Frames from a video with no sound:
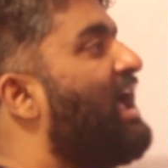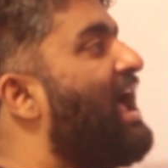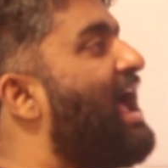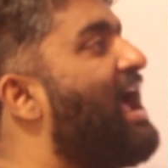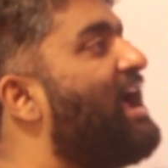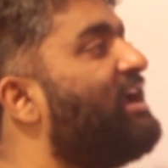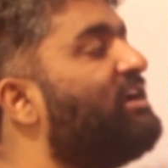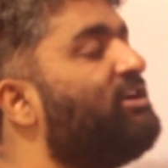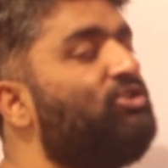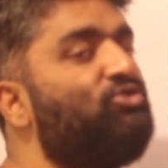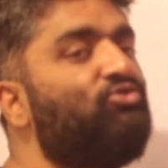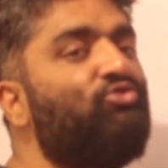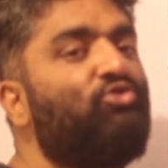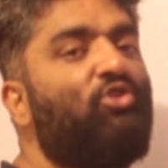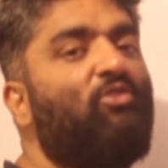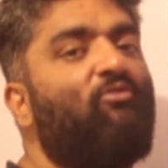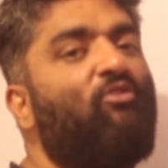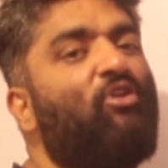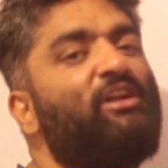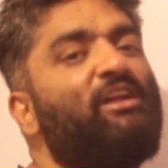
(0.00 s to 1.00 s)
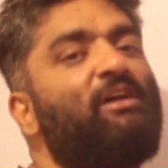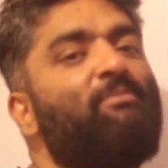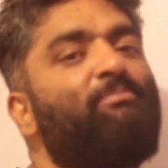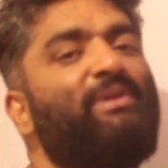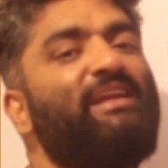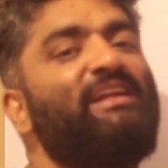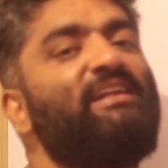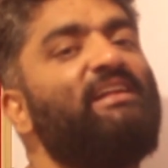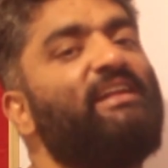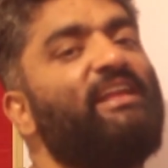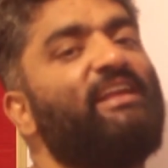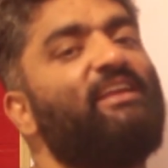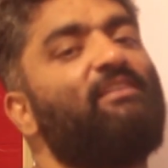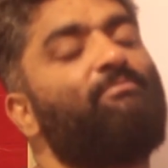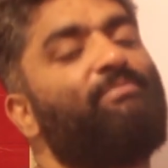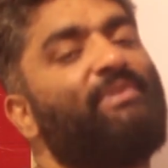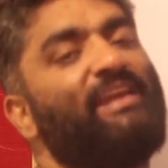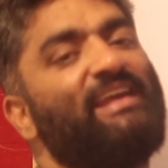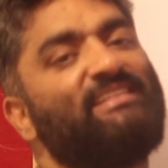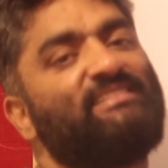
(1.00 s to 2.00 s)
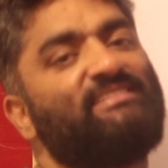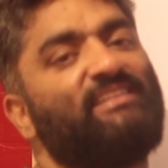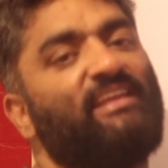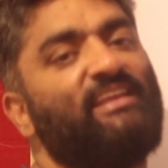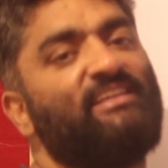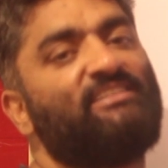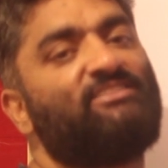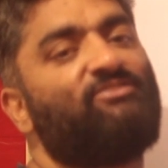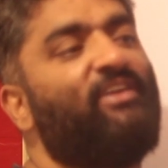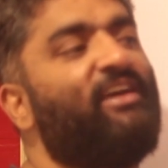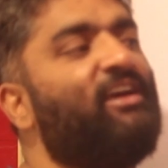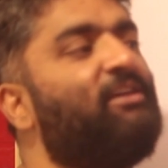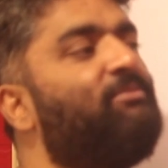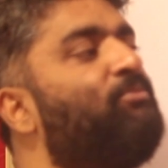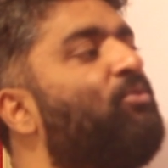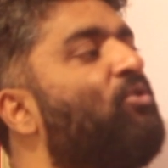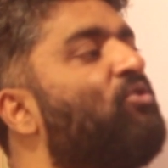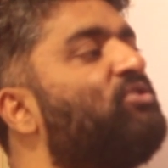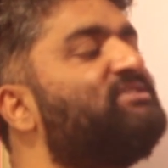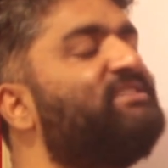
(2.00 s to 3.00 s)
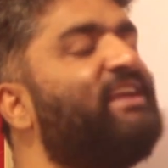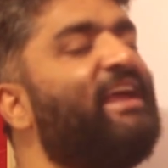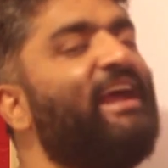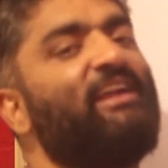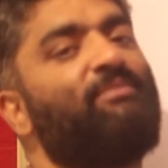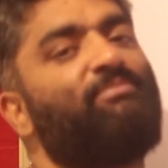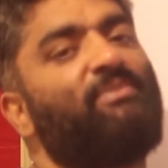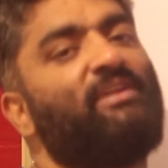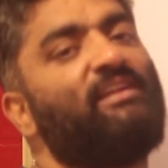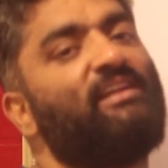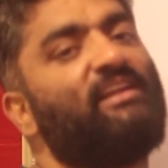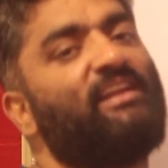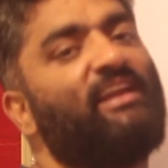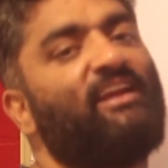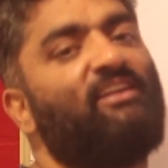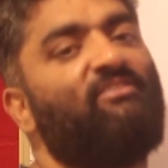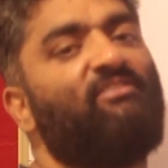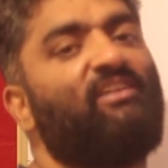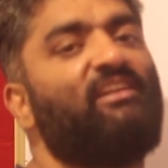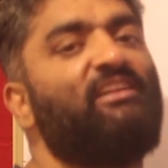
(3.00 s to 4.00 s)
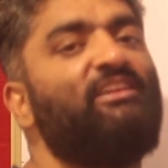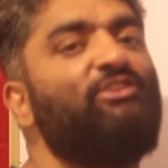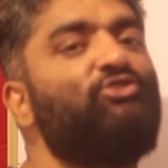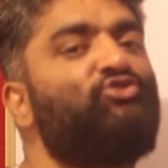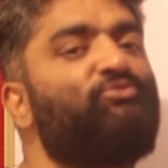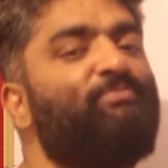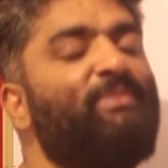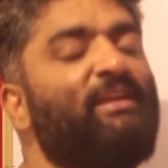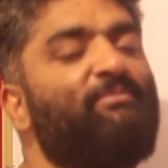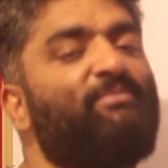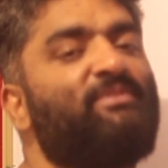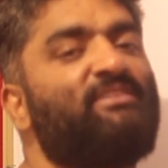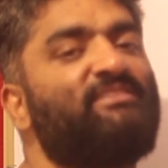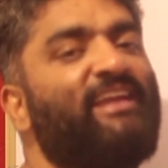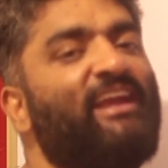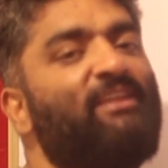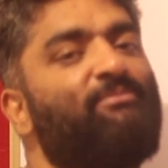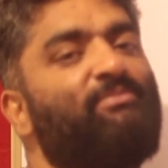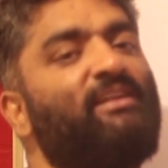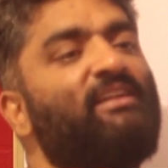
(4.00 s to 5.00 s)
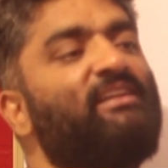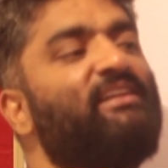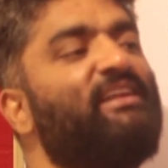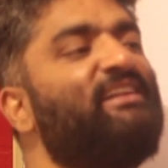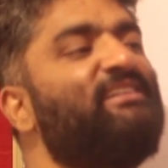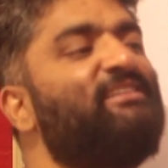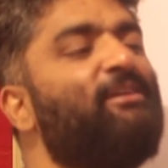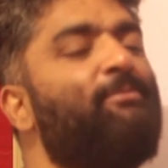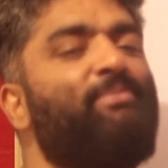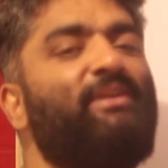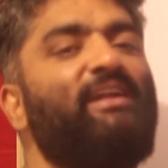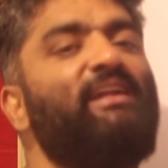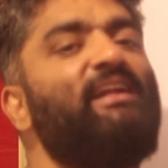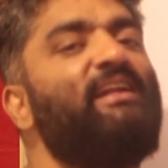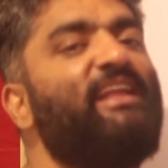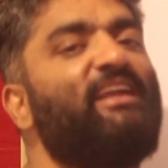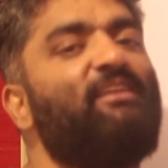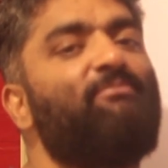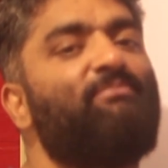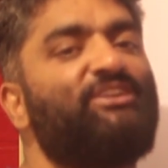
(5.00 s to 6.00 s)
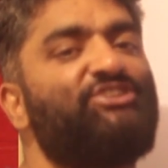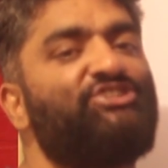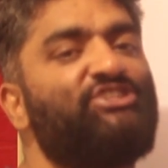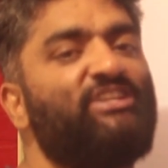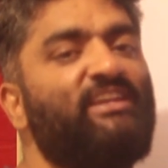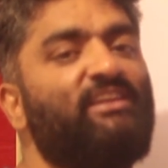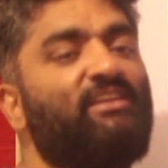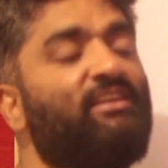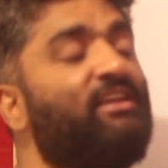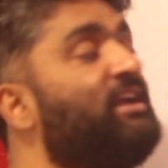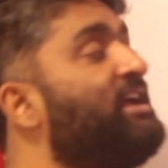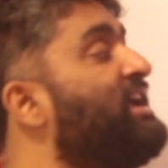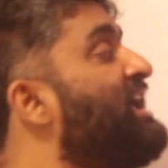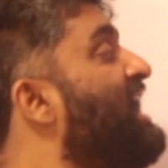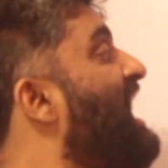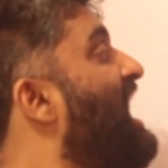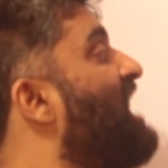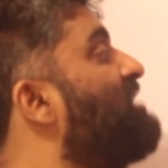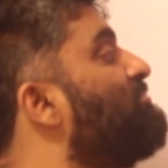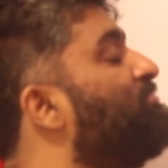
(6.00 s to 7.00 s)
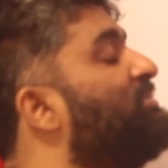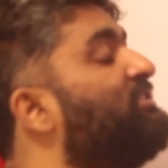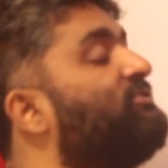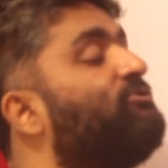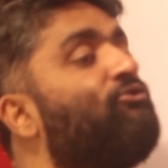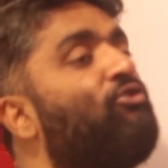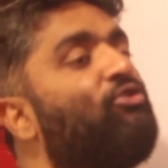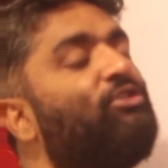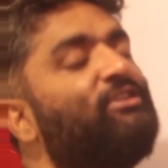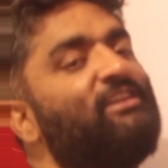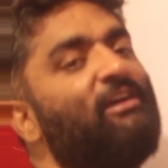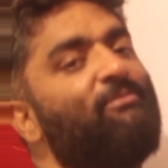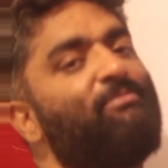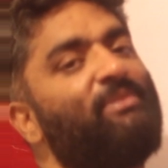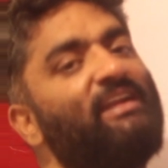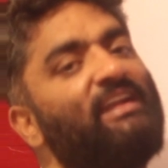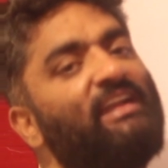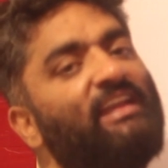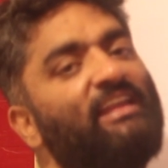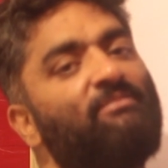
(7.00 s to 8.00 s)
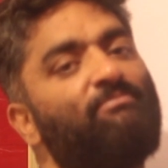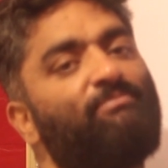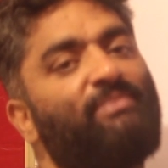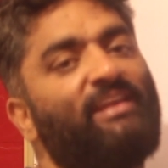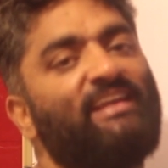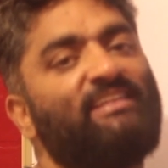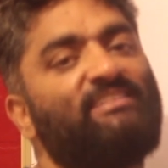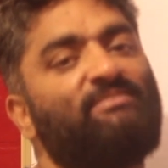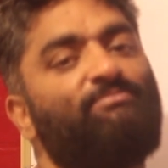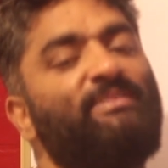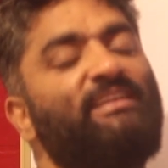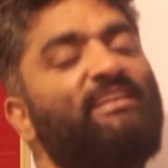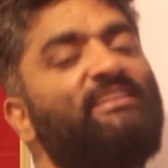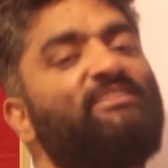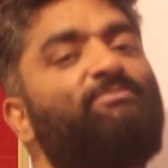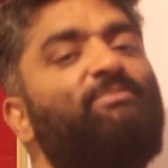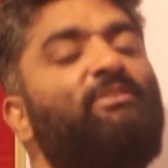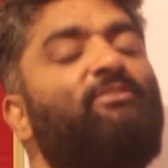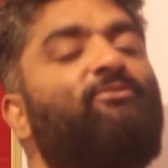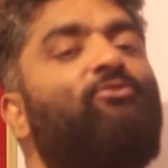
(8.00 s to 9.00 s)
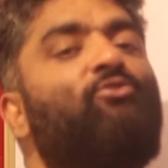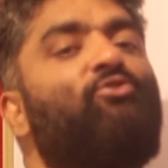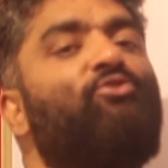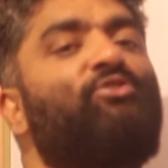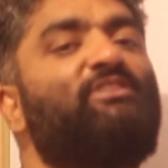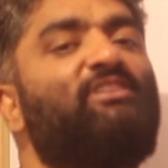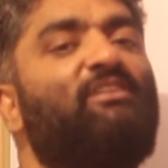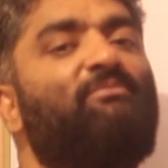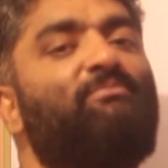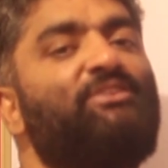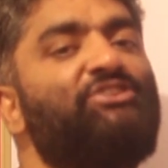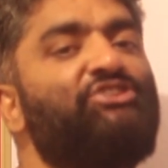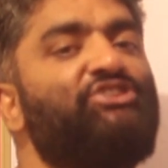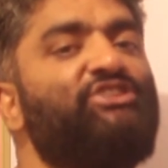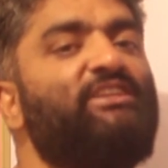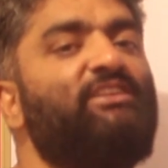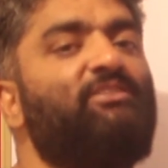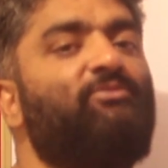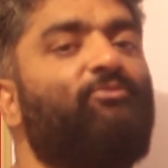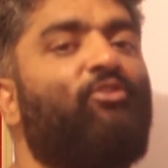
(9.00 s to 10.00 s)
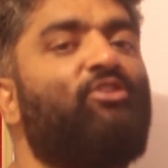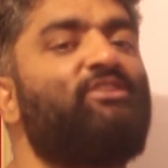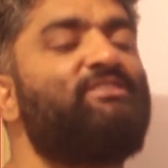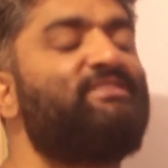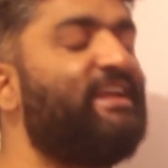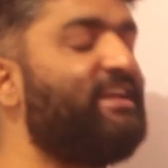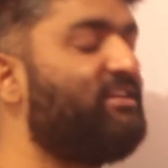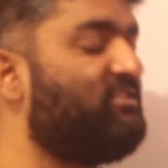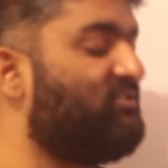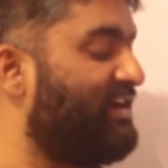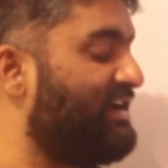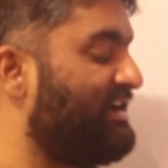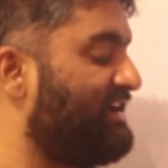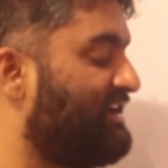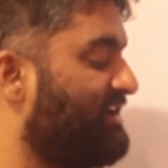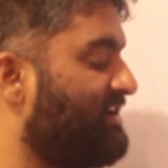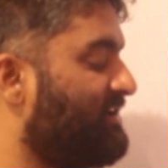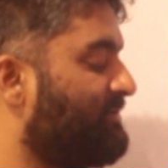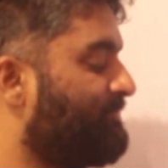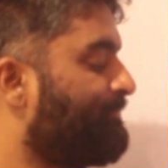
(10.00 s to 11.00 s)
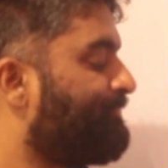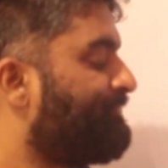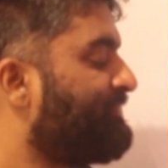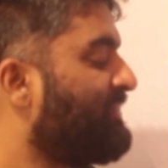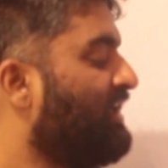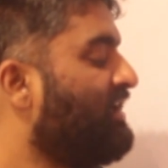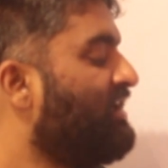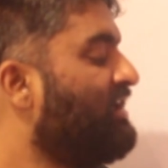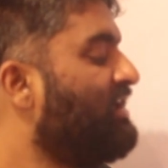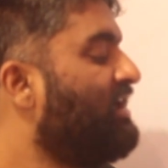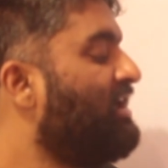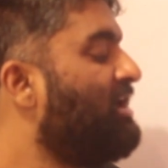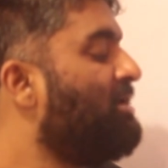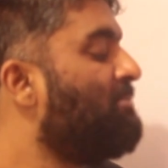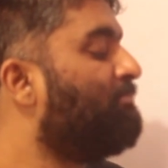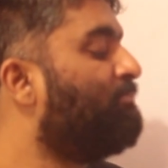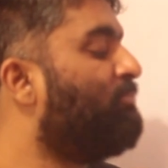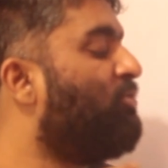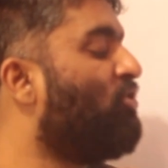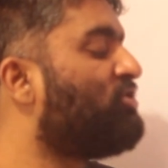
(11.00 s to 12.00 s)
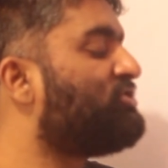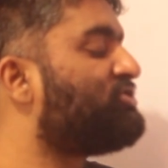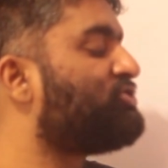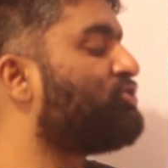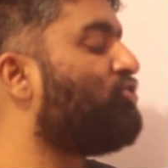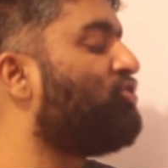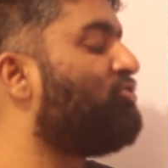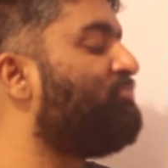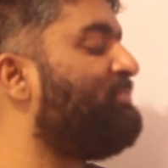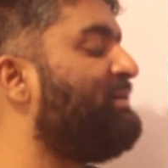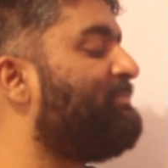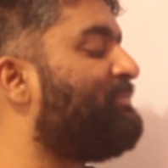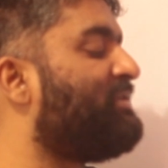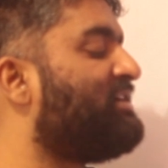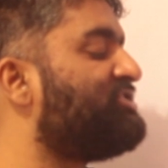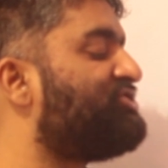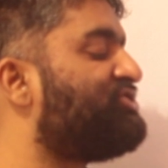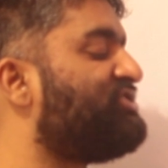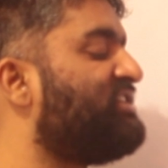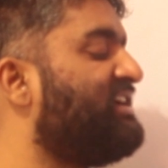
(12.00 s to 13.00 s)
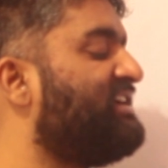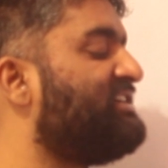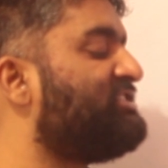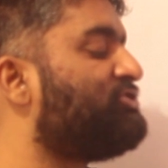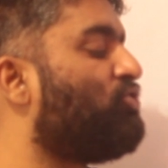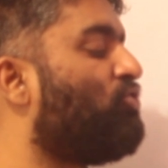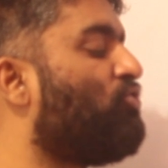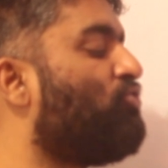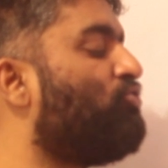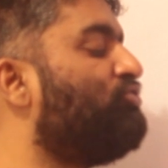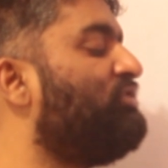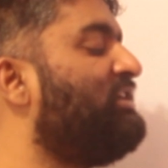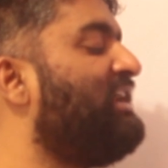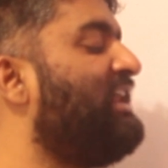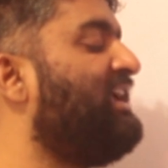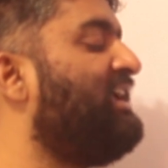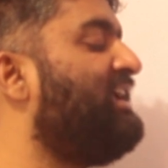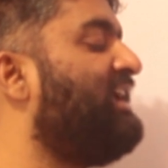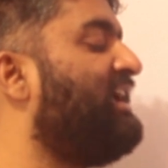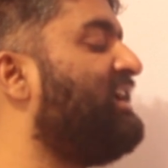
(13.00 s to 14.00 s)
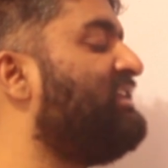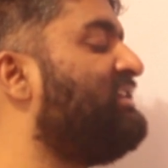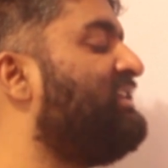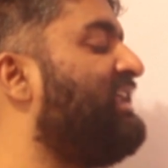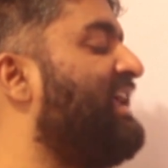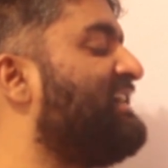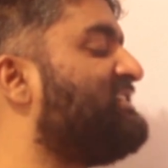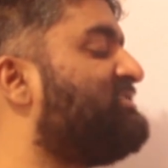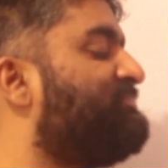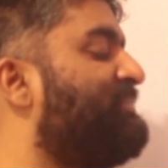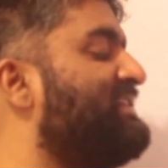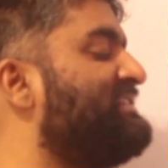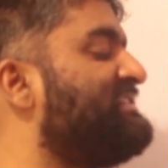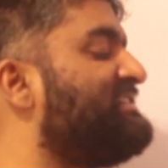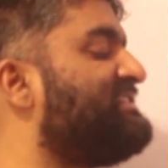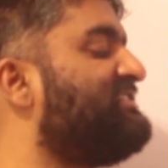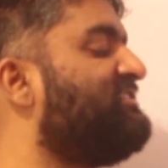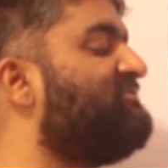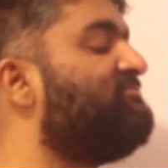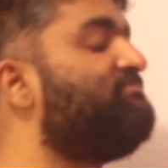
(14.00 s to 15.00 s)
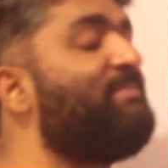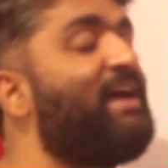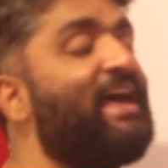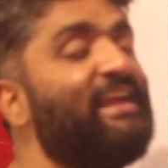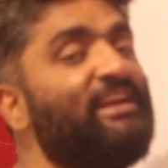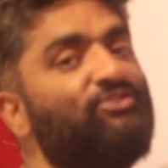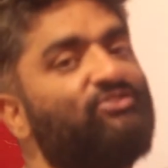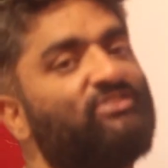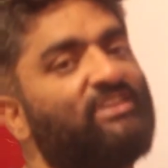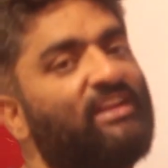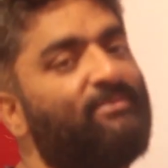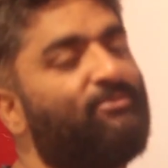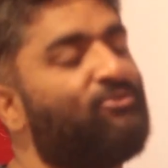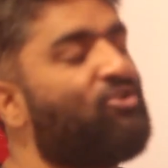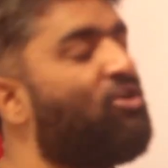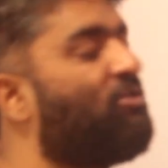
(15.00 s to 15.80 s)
and you know what a printing press is, where books get printed, where newspapers get printed, the printing machine. And before the printing press means before the machine was invented. Books could be purchased only in expensive manuscript